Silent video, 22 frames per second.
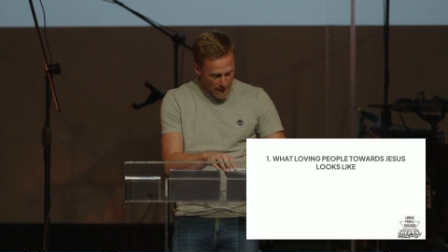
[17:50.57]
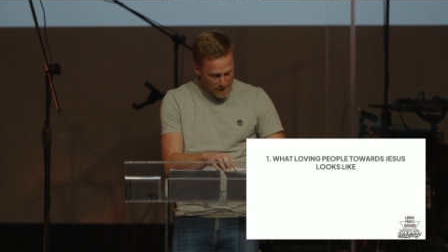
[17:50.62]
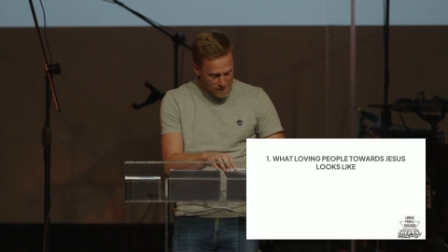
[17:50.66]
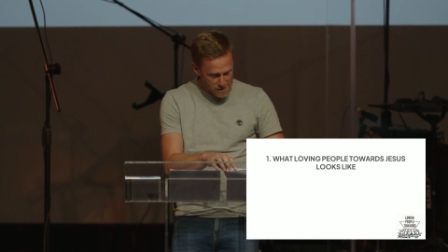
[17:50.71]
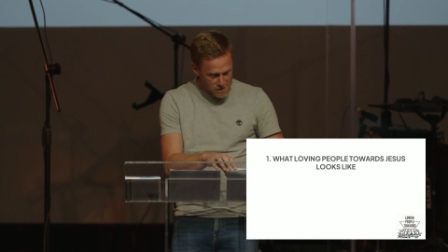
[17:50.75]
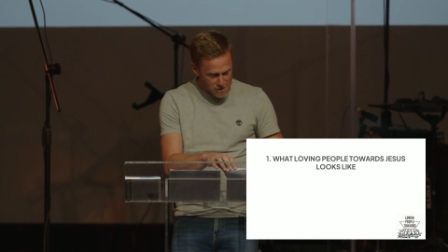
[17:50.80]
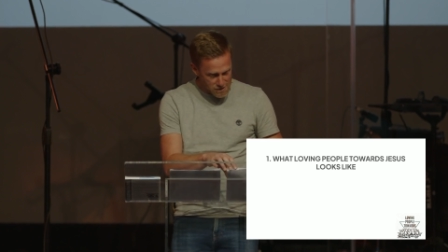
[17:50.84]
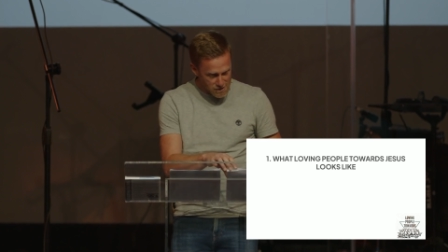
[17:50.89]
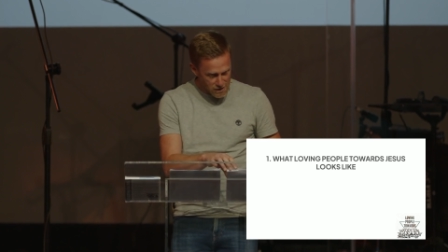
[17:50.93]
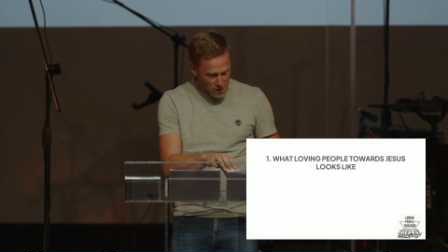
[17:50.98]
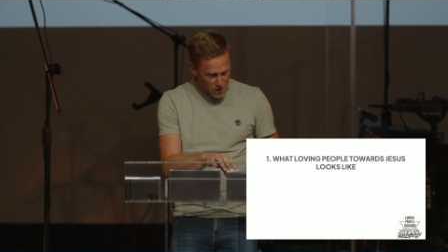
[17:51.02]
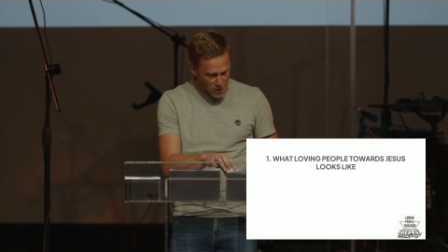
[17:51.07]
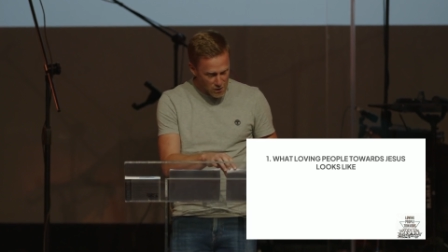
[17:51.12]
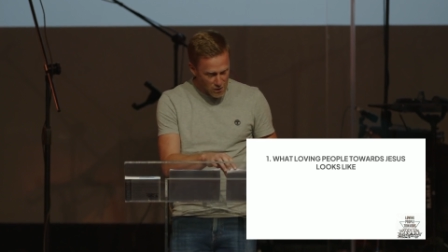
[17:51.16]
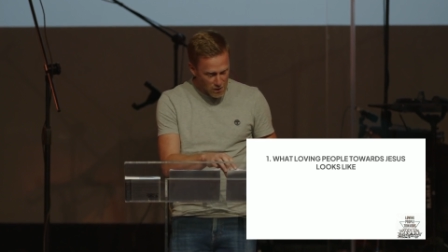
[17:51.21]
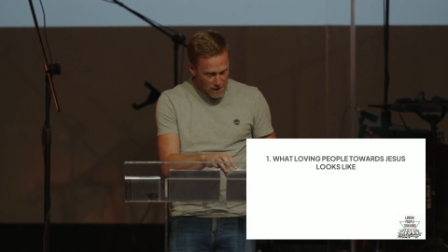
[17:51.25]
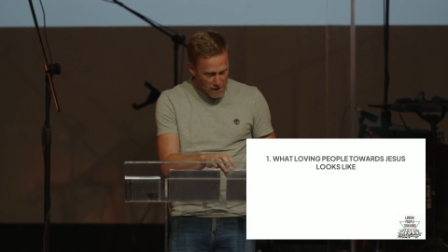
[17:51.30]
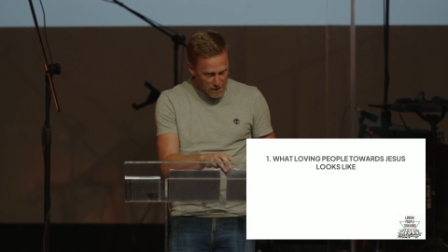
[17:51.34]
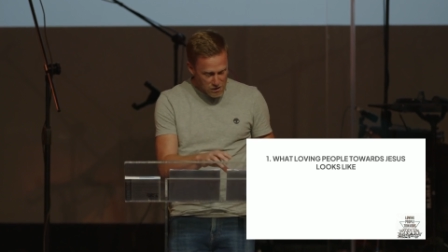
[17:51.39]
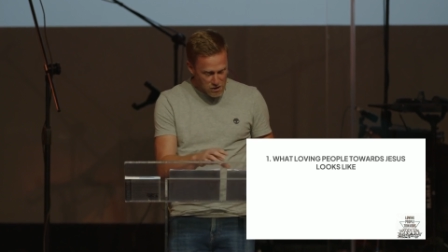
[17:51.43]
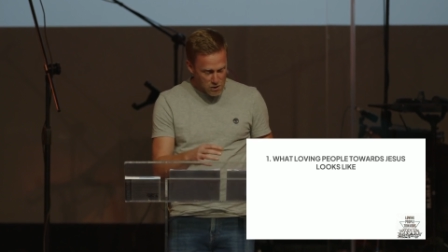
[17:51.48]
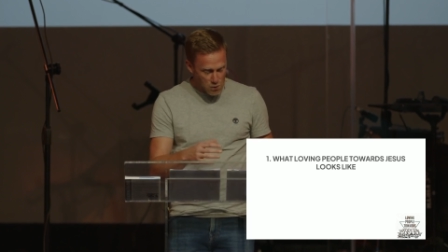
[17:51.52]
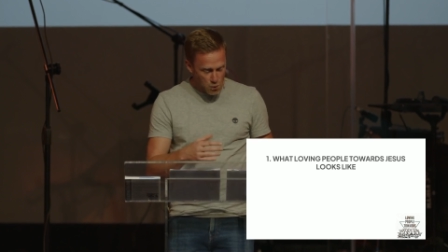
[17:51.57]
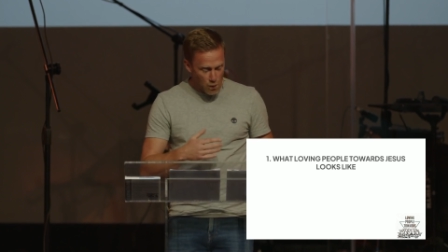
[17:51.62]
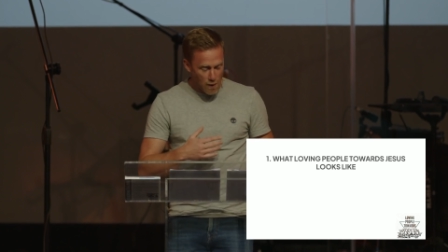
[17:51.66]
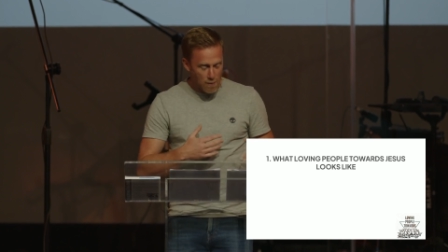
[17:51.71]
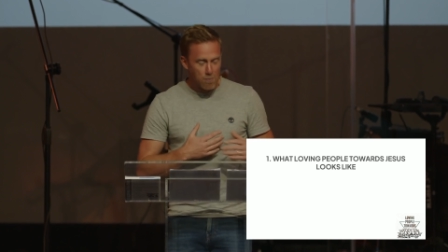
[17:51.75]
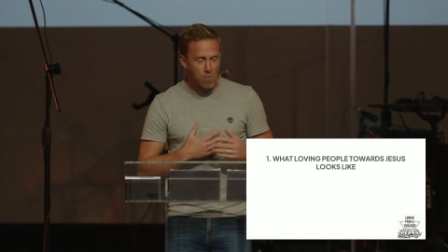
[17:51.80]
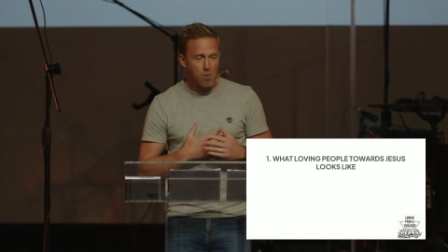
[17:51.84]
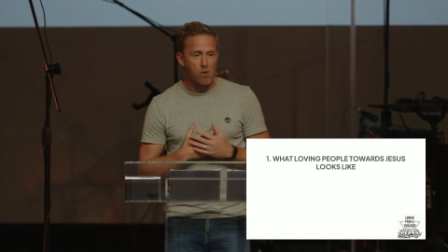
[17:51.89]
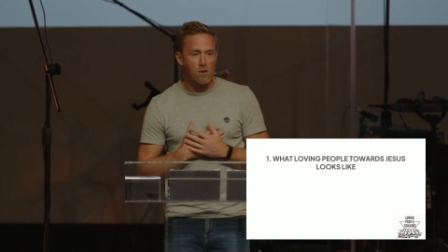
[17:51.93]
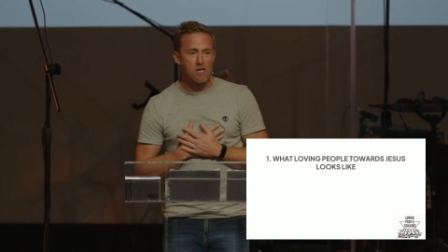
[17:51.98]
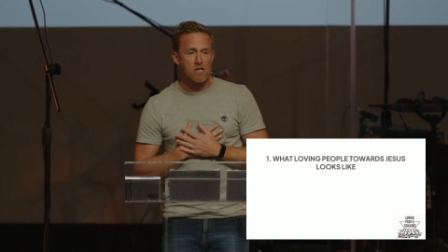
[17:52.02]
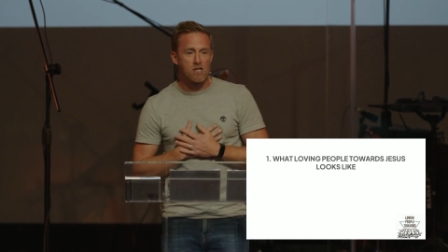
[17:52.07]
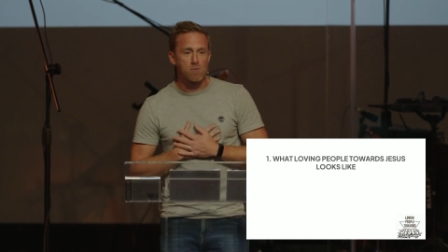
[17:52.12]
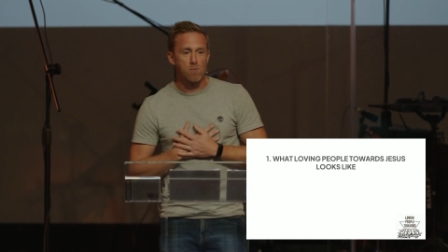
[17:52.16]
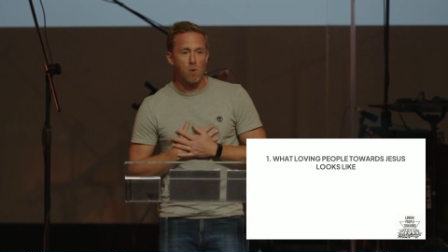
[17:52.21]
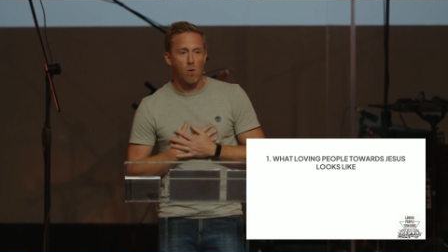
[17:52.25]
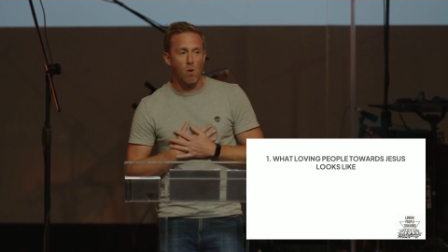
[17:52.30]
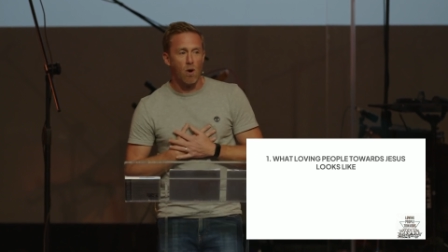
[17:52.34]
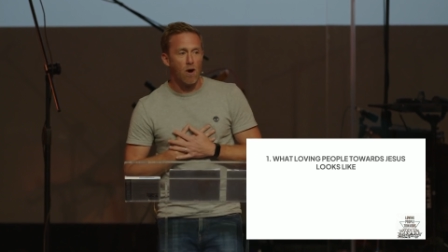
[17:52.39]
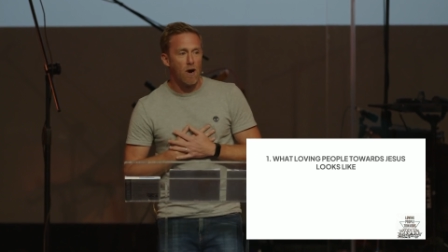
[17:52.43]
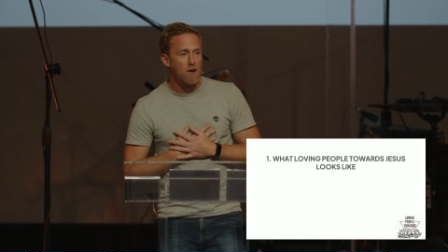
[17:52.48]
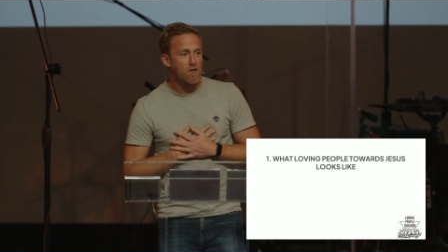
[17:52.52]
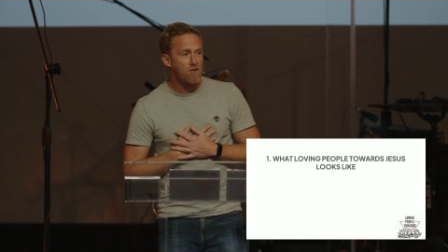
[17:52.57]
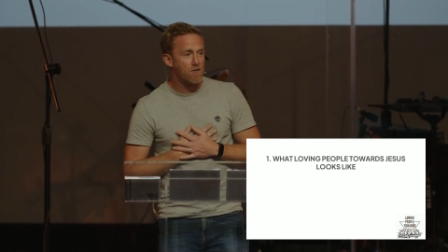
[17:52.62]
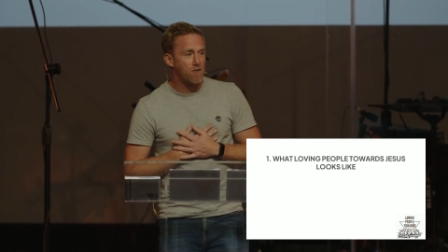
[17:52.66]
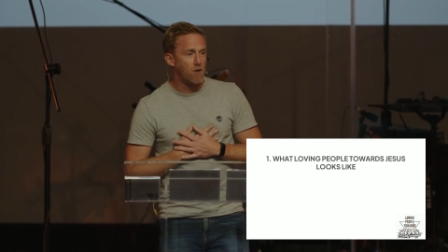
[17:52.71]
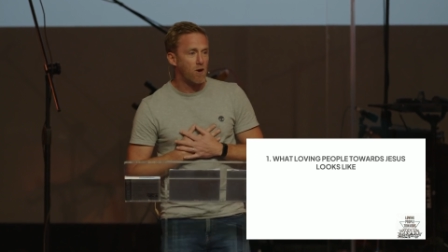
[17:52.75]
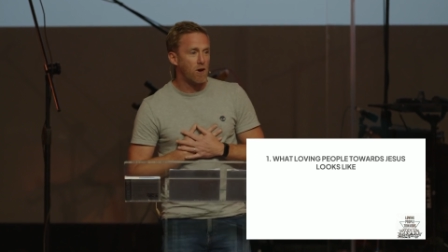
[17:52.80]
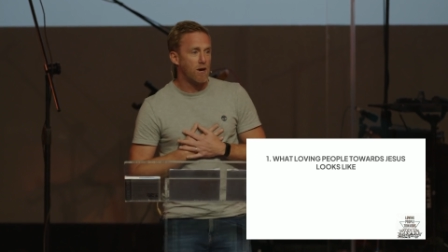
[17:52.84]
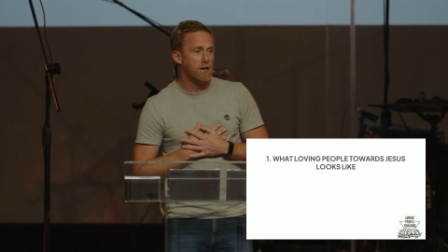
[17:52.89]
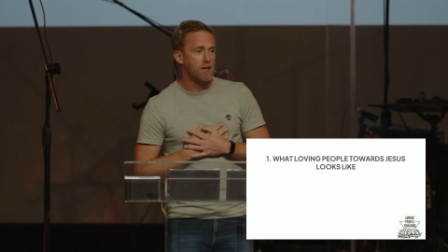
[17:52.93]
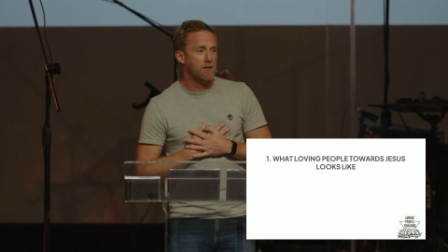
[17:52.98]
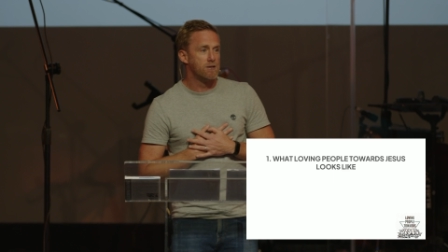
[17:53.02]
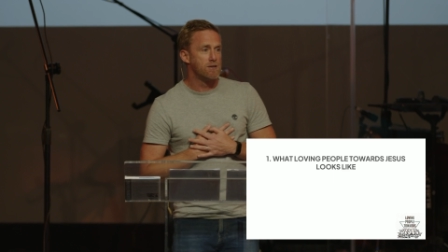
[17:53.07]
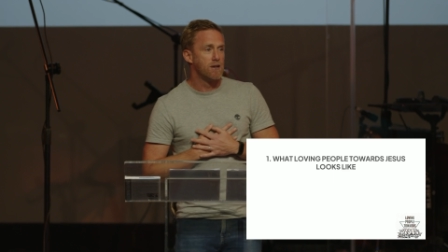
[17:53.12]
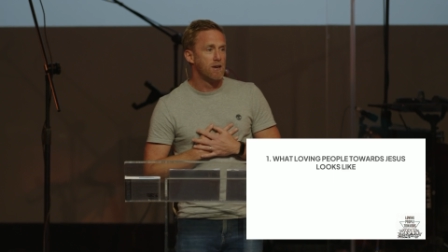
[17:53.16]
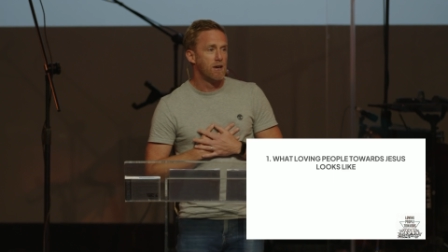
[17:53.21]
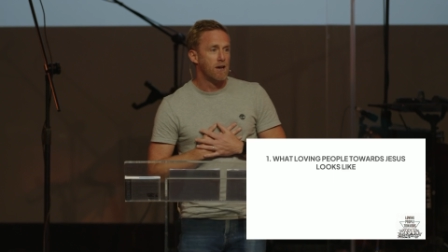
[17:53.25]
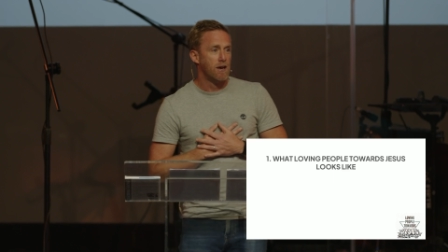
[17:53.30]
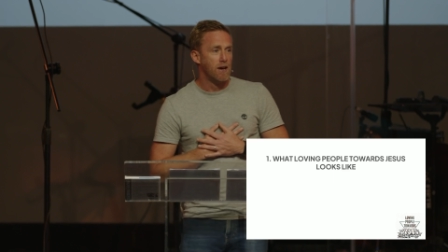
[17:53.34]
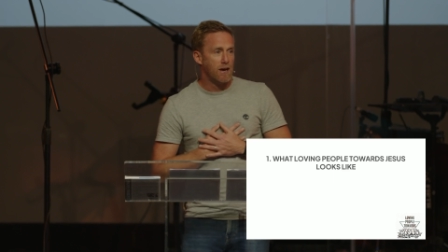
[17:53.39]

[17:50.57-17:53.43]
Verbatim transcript: And so just one principle I find